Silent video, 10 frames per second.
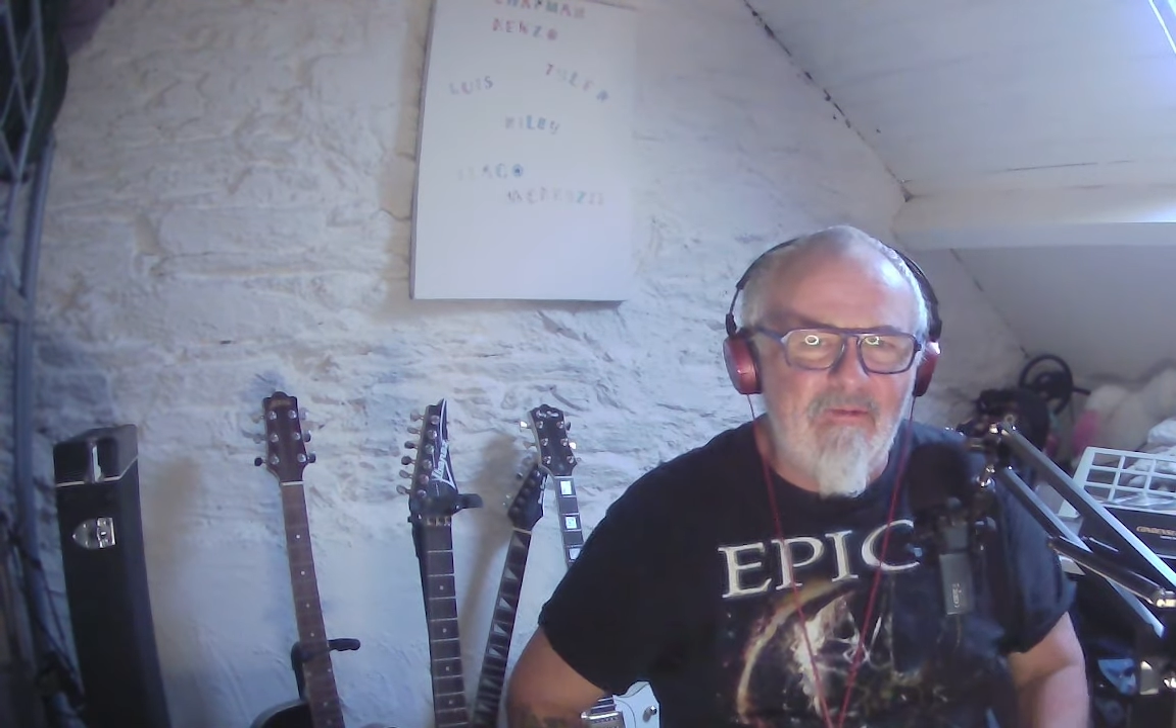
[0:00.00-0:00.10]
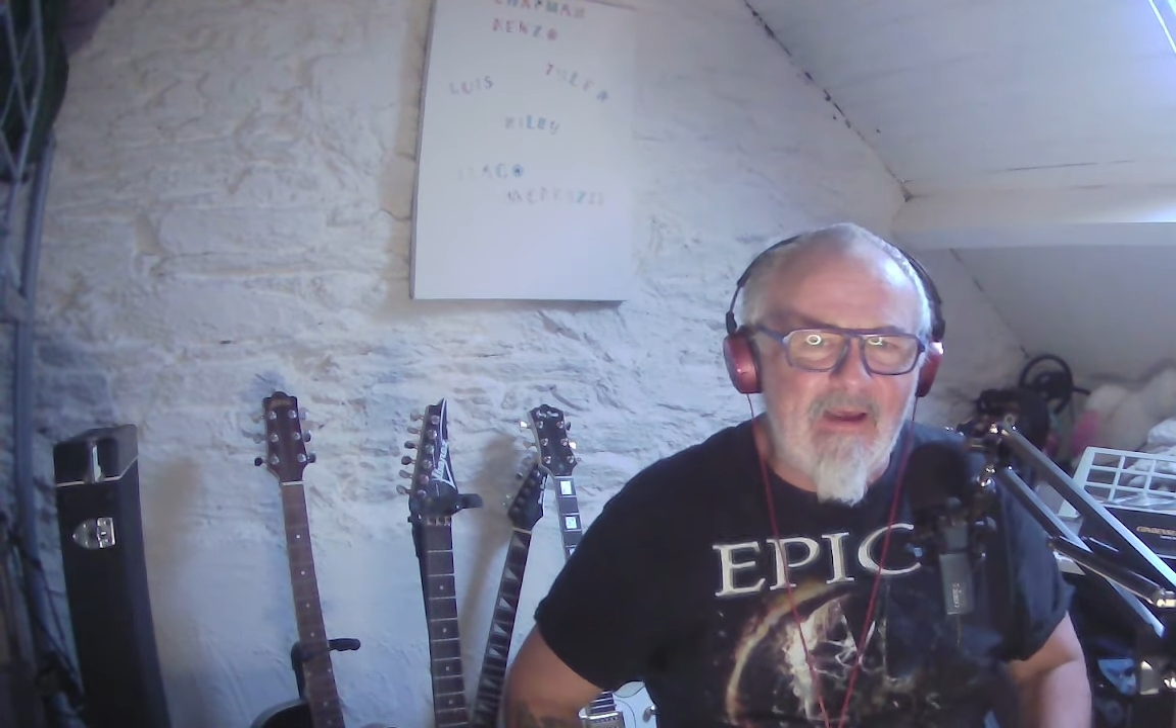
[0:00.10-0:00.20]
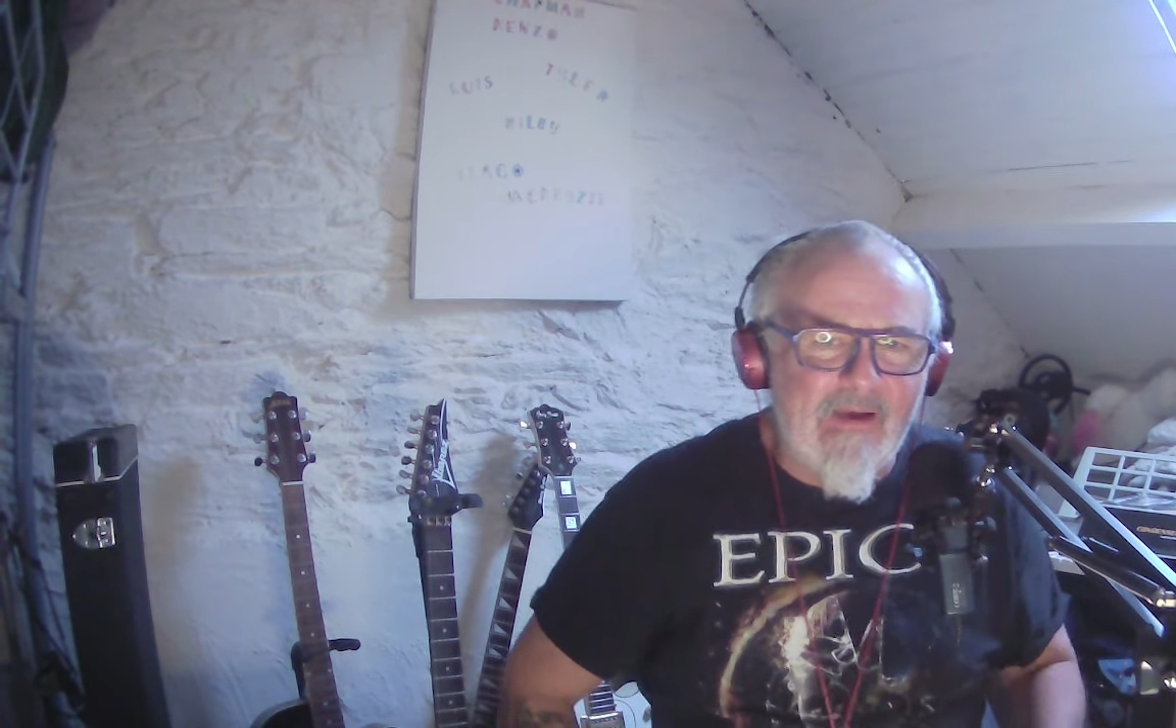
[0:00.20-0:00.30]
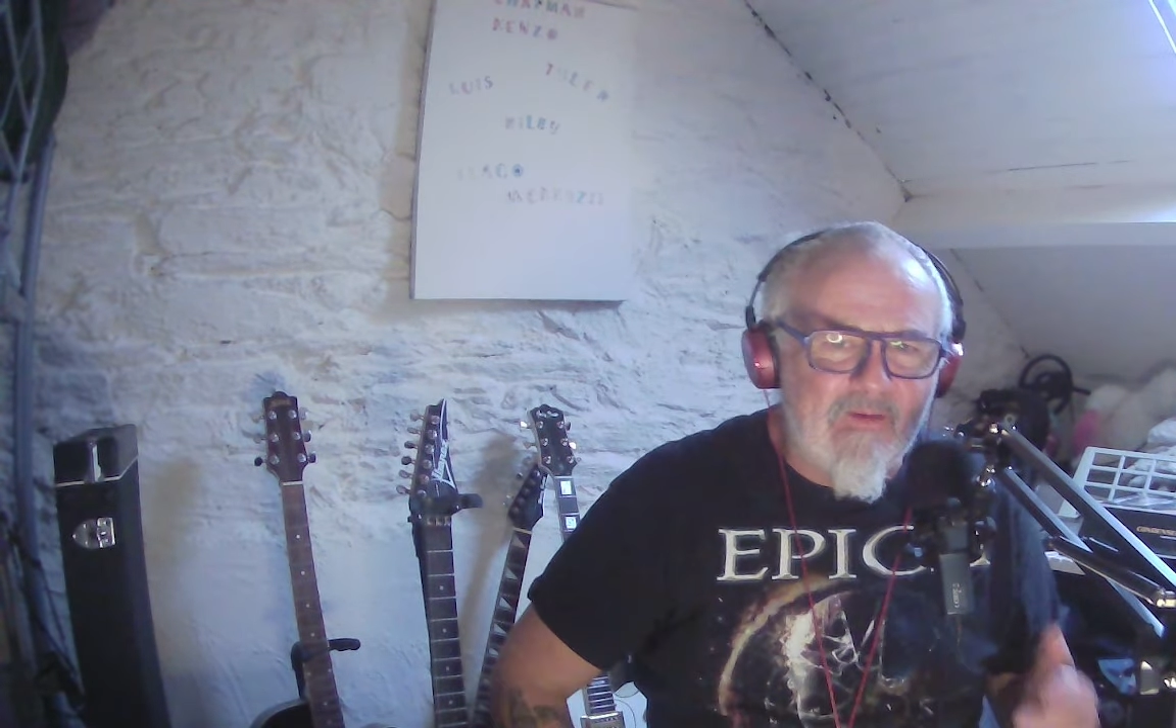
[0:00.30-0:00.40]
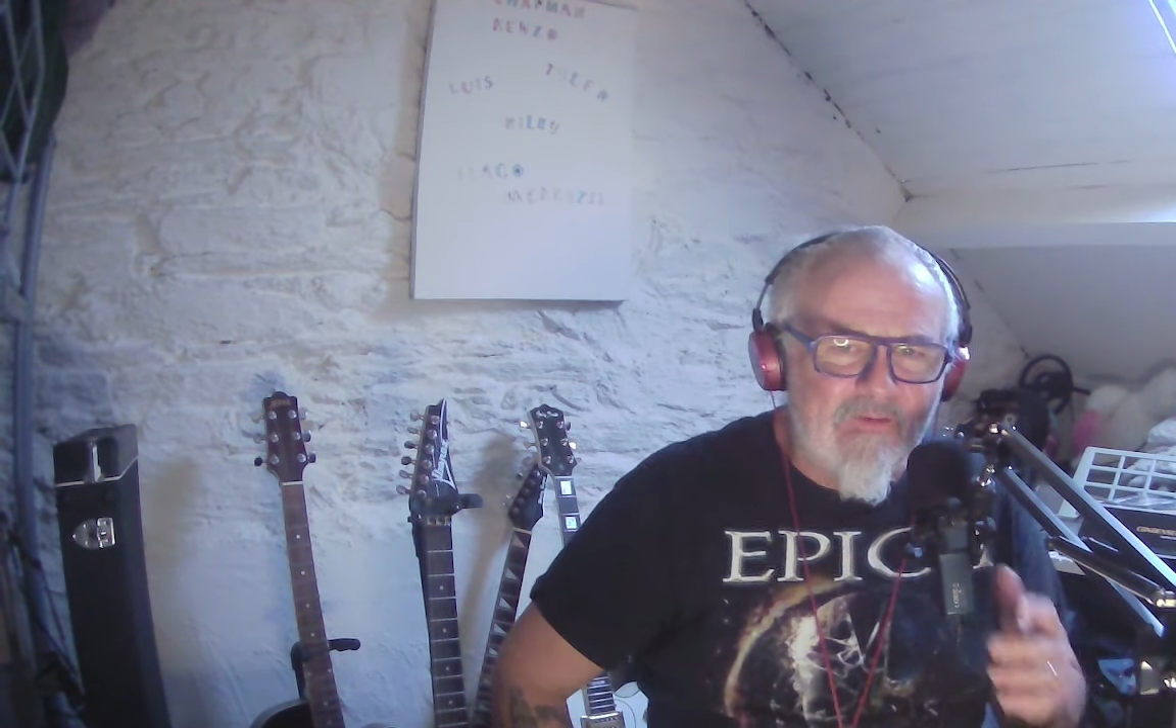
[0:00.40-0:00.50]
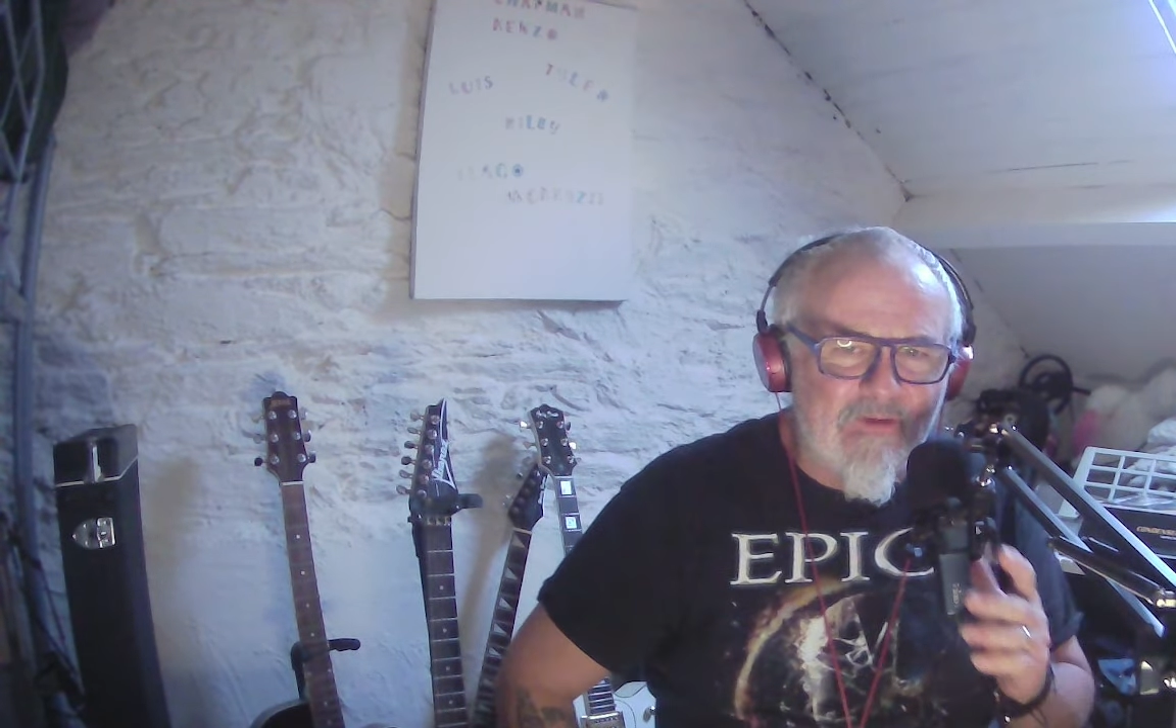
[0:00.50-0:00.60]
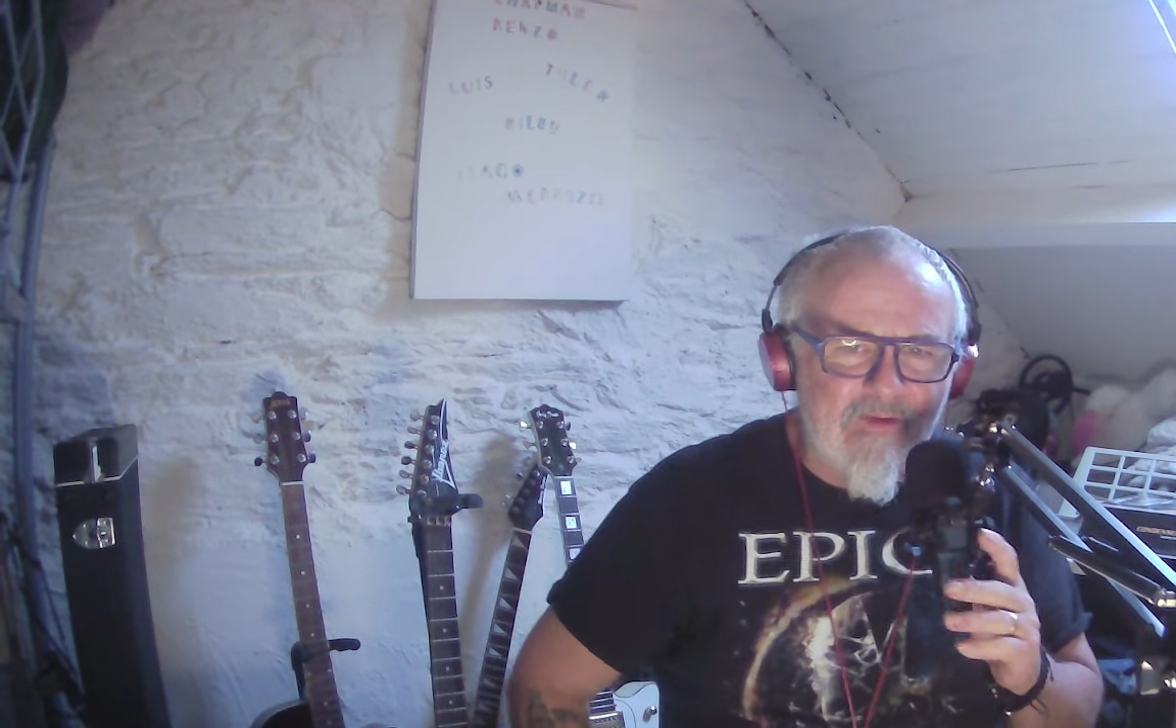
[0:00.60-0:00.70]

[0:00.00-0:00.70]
Reacts